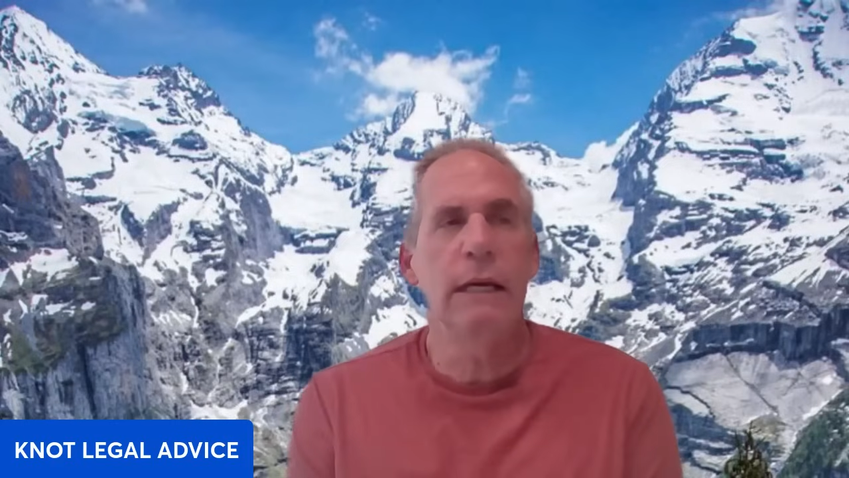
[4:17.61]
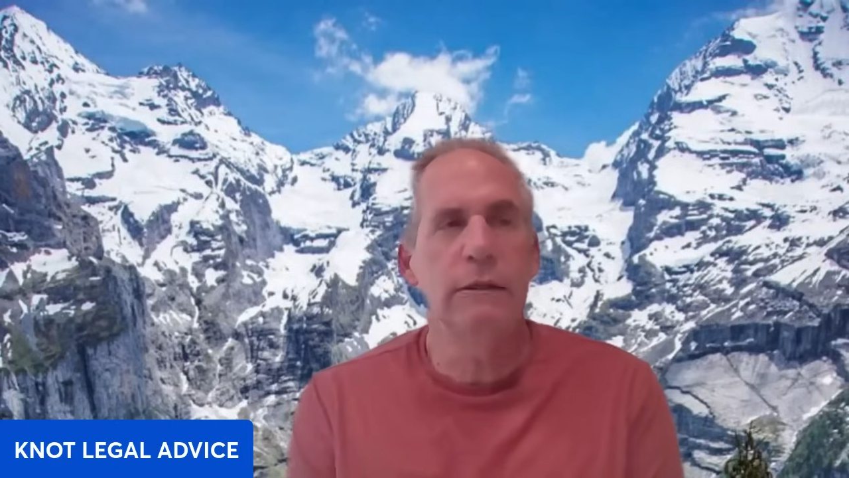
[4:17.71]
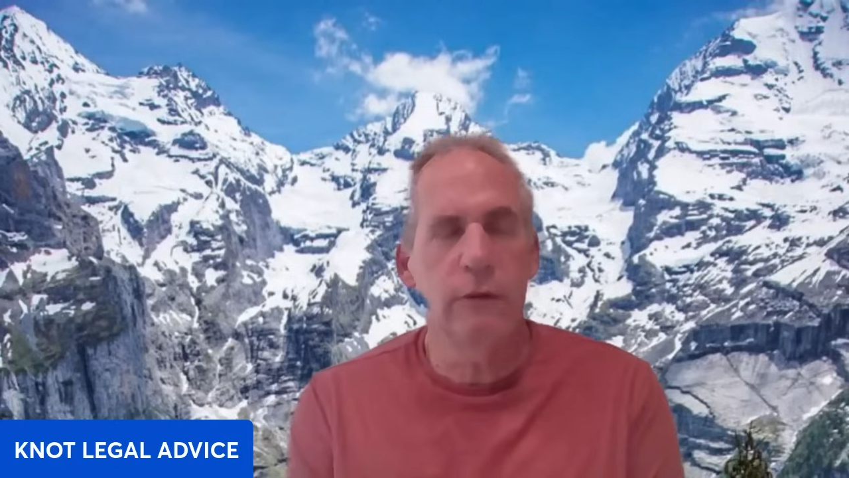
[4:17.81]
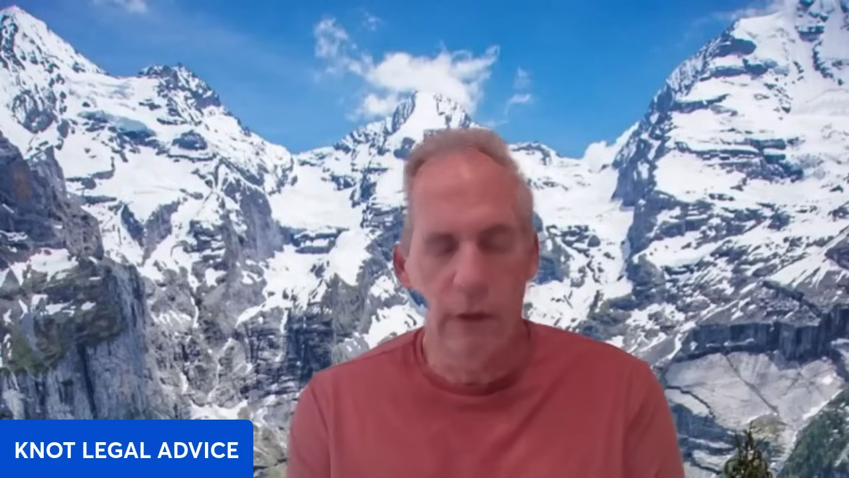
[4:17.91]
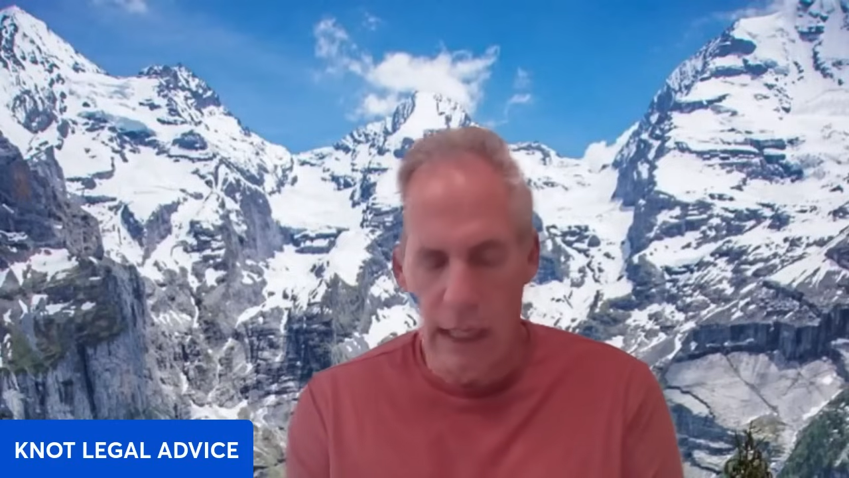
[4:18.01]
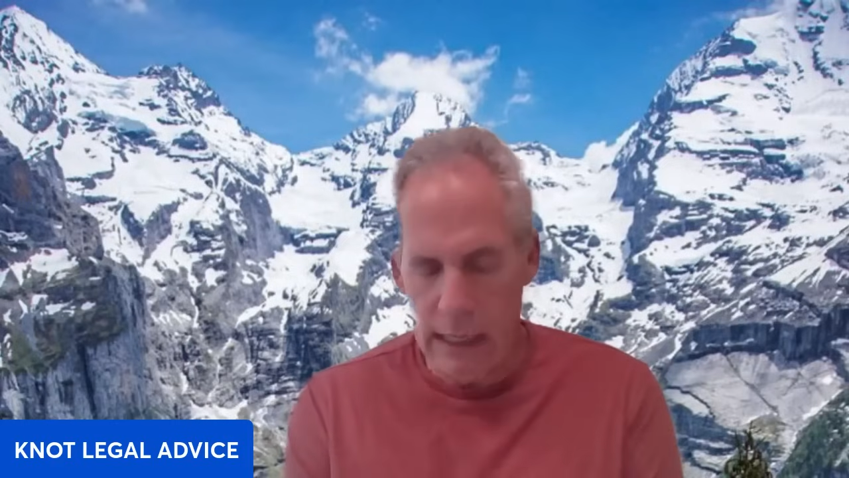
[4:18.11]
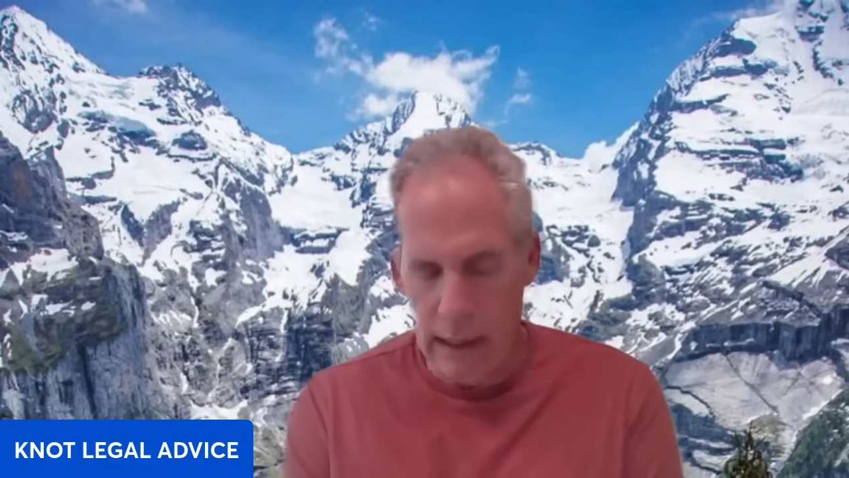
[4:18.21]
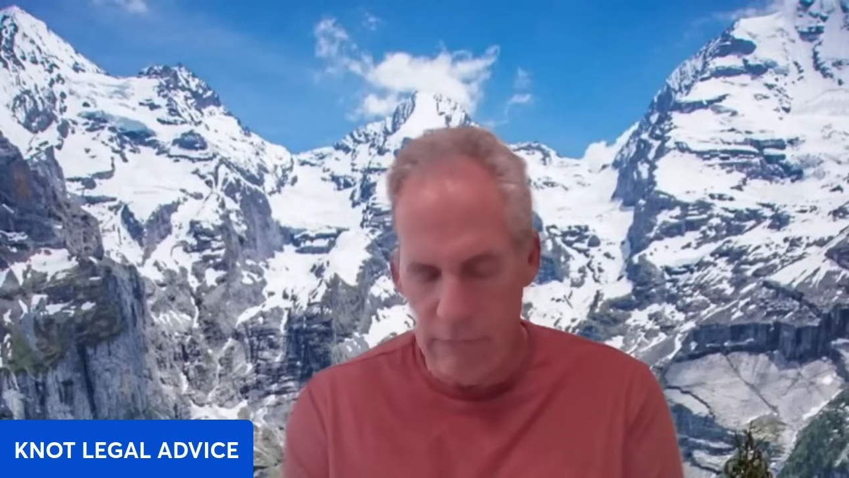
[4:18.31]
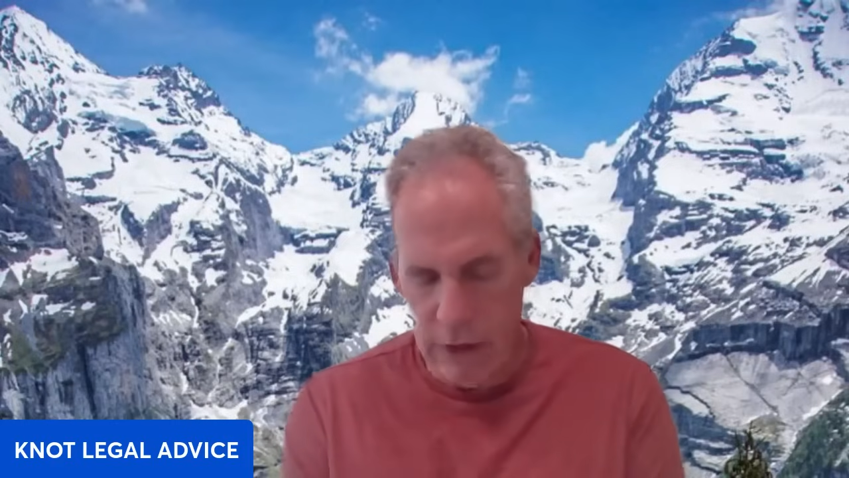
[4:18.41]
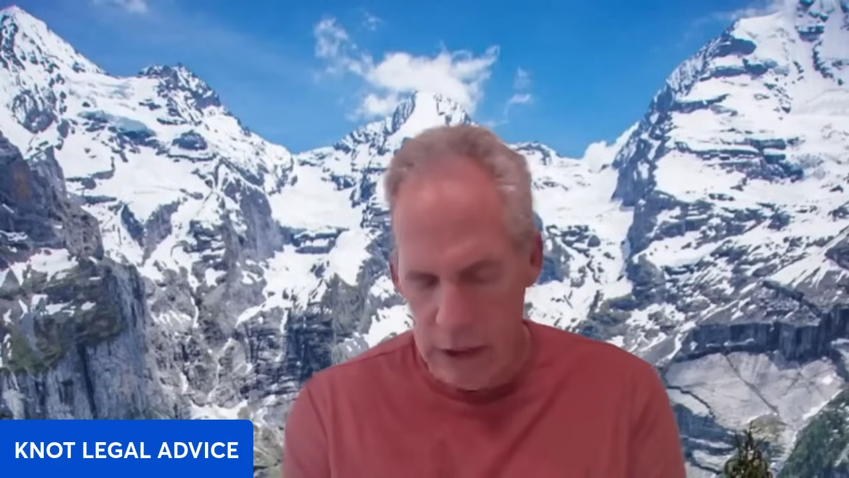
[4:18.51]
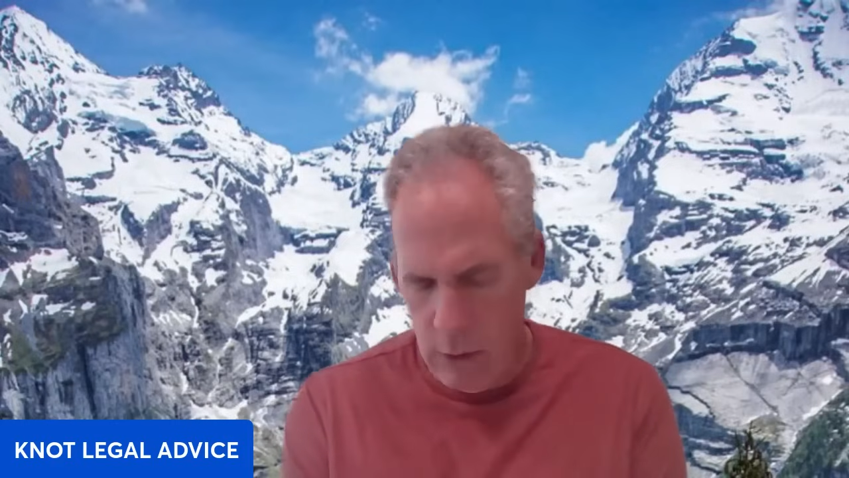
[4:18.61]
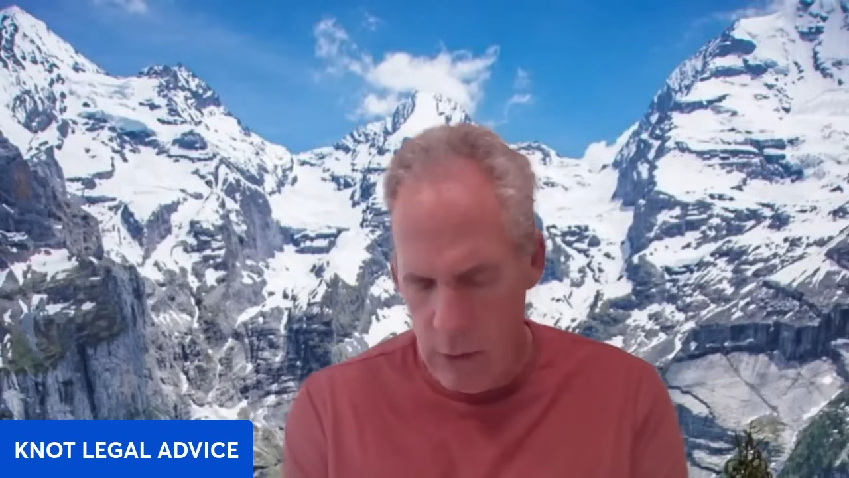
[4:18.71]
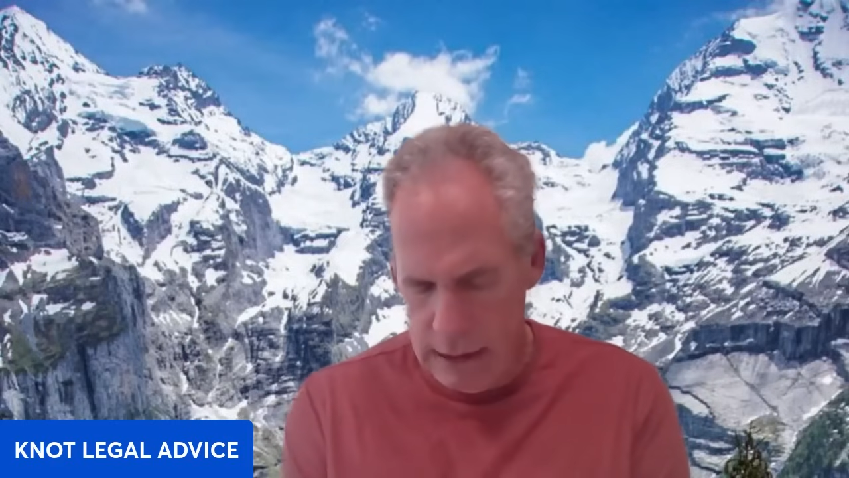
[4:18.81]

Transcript: I'll do a, a video on